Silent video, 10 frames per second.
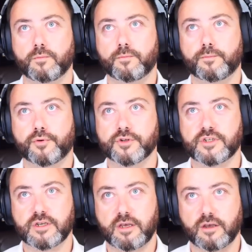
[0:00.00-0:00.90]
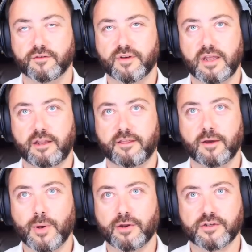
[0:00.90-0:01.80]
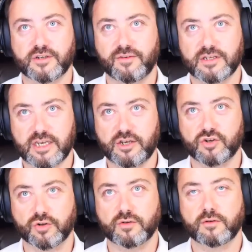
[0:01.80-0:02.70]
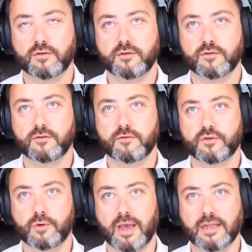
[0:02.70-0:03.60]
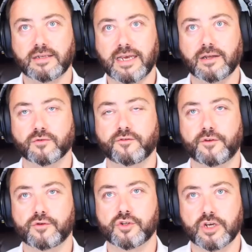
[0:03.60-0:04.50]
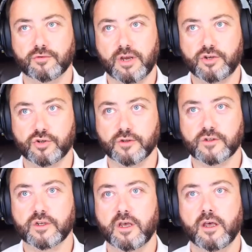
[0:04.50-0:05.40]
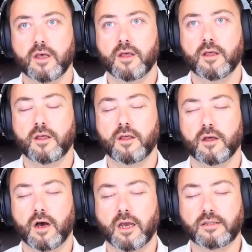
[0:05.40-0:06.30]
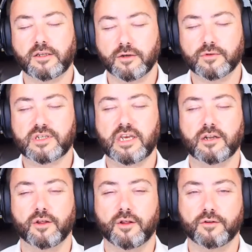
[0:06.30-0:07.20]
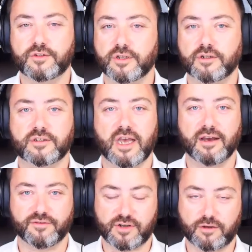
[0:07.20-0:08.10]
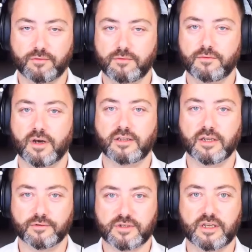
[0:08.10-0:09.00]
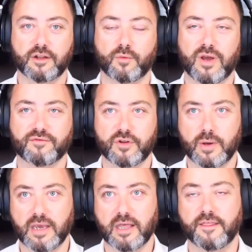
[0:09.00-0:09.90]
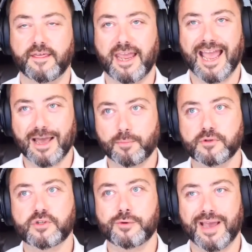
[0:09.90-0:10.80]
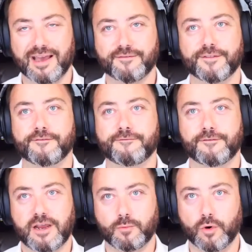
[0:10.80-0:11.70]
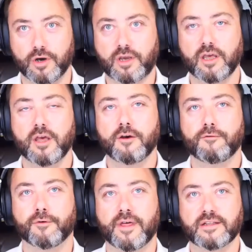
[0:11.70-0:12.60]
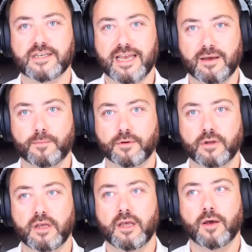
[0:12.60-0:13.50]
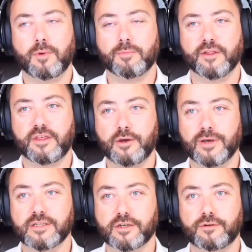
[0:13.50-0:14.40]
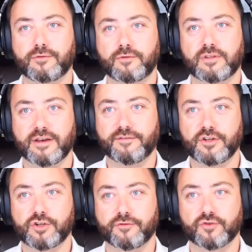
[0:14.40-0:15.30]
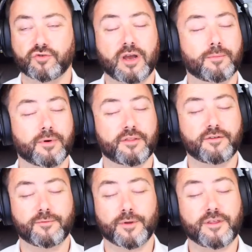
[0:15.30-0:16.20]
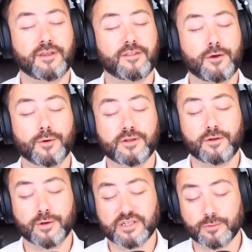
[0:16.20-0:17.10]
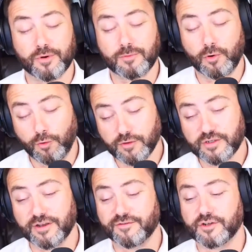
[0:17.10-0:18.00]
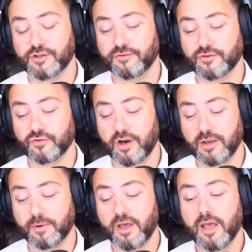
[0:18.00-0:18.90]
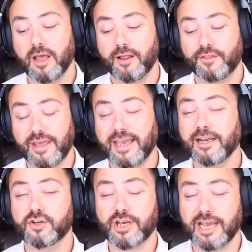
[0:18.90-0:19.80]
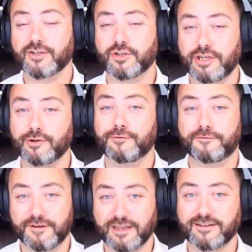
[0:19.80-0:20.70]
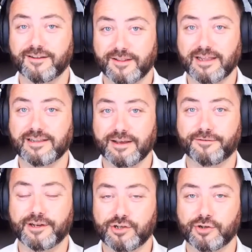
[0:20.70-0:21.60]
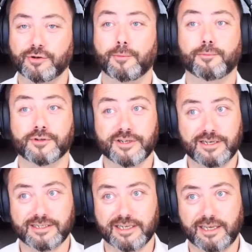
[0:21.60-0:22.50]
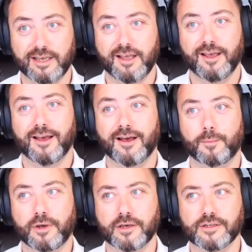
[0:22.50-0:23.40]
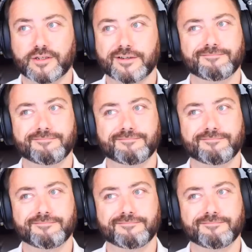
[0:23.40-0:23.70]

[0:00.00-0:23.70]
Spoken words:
preserve anything about our civilization to hand down to future generations, I don't see an alternate avenue. I don't see another way of doing it. And they happen to have the framework for that to happen. I mean, by the UN's own definition of a tribe, and by the US Supreme Court's definition of a tribe, the English actually do fit that definition precisely, because